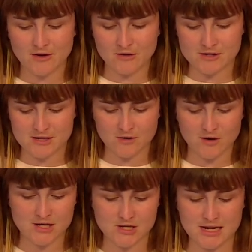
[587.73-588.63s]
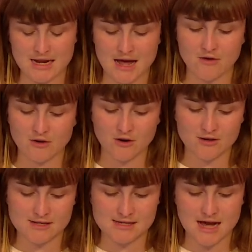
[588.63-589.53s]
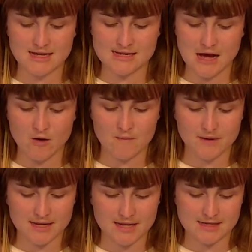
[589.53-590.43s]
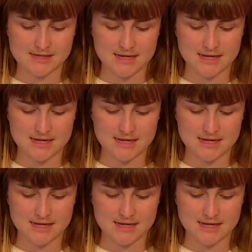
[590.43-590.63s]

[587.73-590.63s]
consecration and how God desires our obedience and